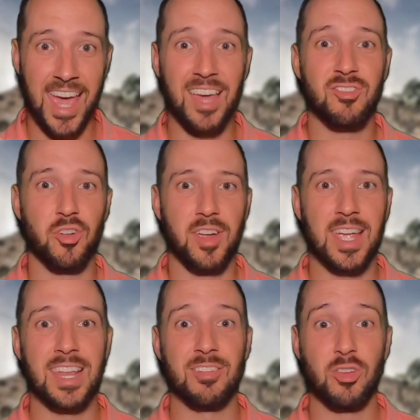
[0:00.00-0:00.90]
as you're
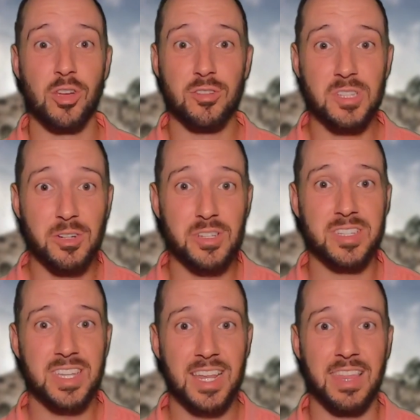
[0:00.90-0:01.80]
eating. So you're literally
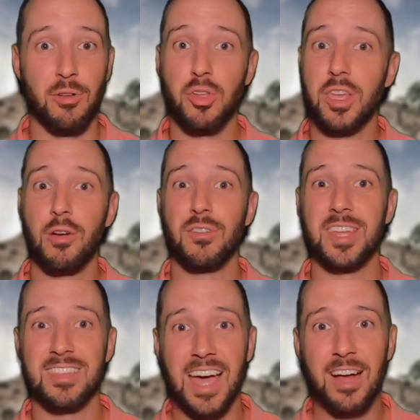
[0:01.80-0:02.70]
sitting there looking over the
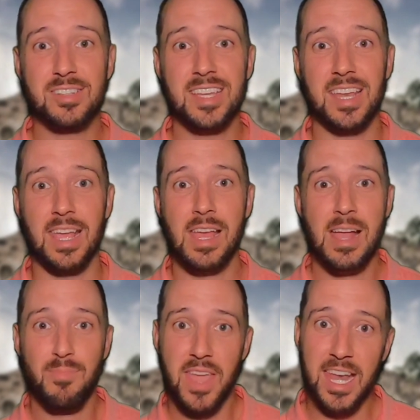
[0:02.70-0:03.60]
entire city,
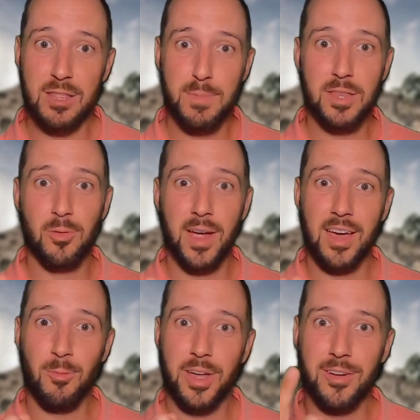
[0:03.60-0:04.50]
and it spins
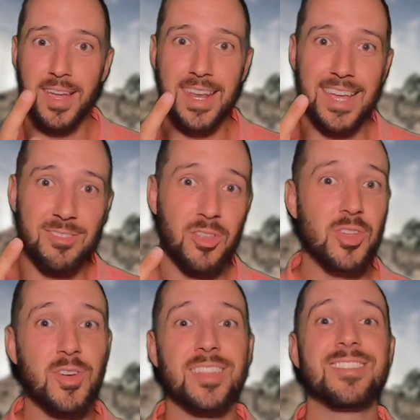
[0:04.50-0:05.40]
around while you're eating so that
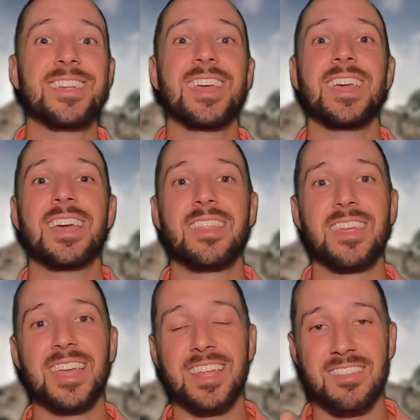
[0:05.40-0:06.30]
you can see
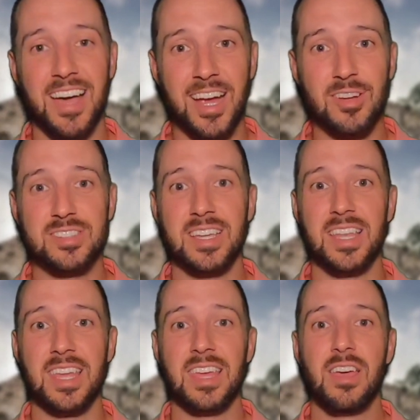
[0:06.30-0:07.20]
the entire
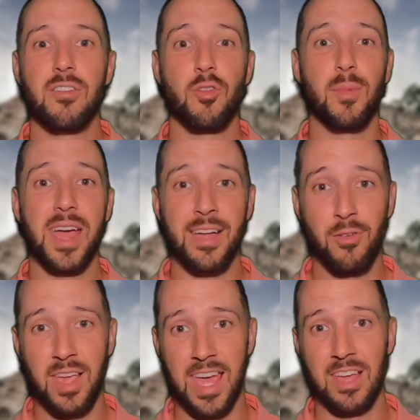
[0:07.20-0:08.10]
city from
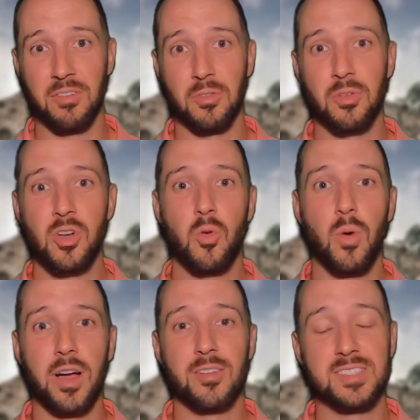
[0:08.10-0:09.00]
every angle
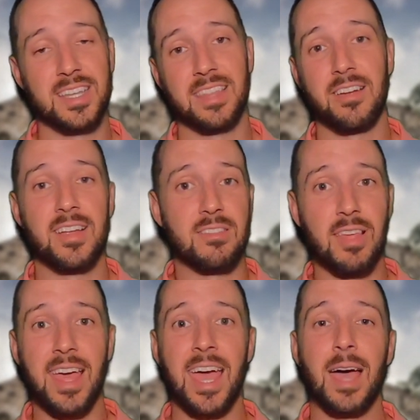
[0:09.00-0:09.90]
while you're sitting there. It's
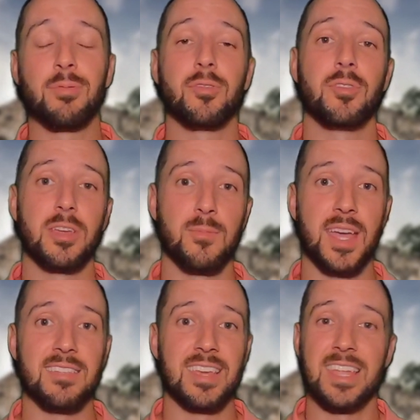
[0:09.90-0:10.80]
absolutely
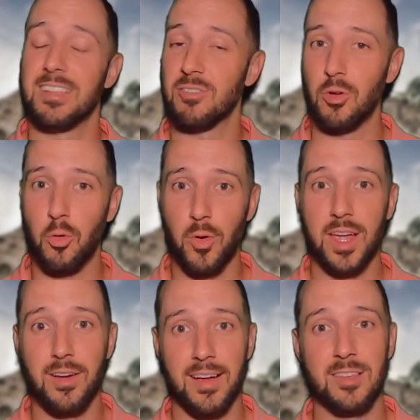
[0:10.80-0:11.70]
amazing, and it is a
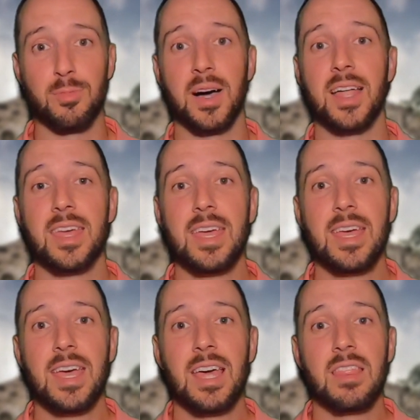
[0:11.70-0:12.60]
great, great spot.
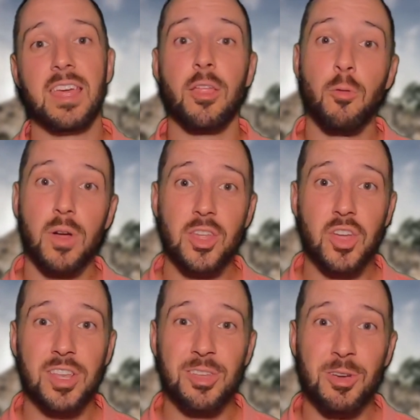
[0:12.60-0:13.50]
The other one you
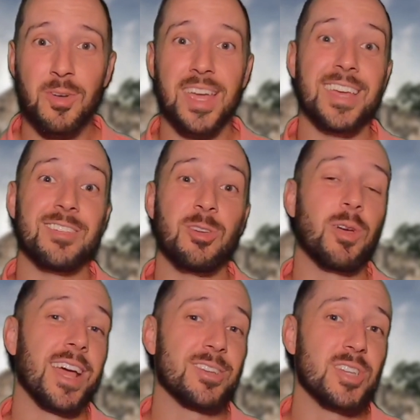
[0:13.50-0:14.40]
can do is you
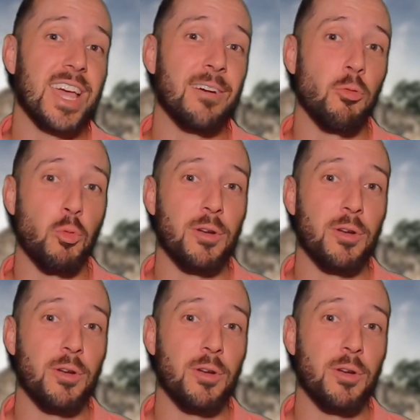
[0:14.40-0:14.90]
can actually have